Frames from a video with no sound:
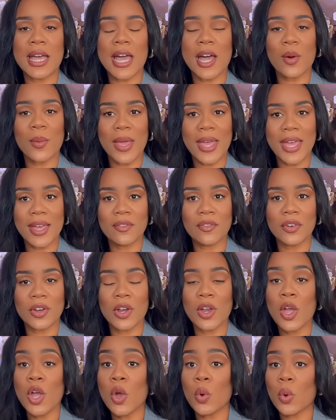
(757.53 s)

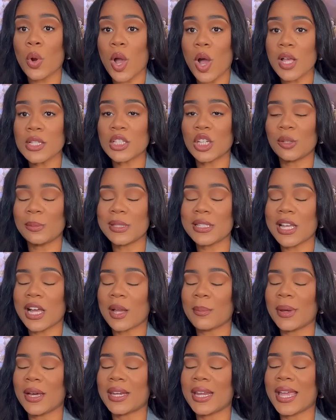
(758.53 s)
However, we're also going to be
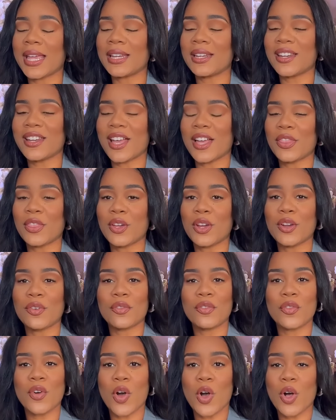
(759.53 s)
talking about another
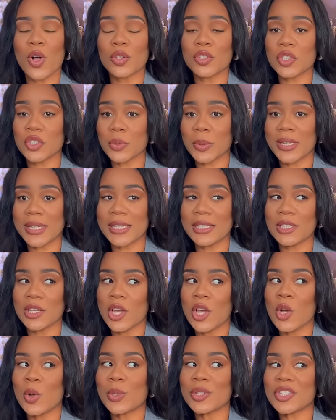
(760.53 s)
fall trend,
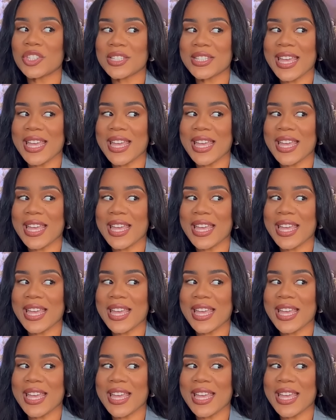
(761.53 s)
which is